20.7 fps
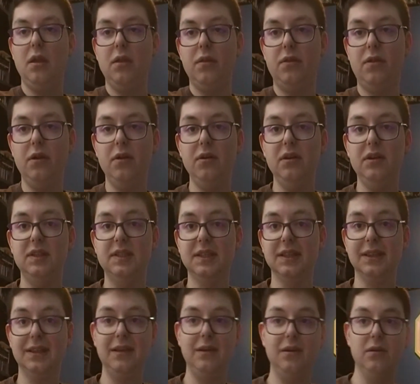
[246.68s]
There is
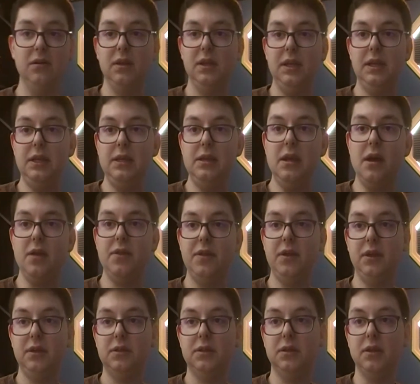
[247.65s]
literally
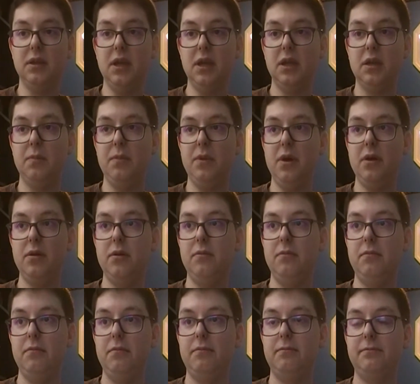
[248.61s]
nothing to like about
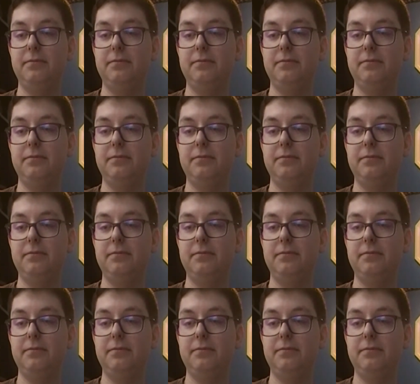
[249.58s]
him.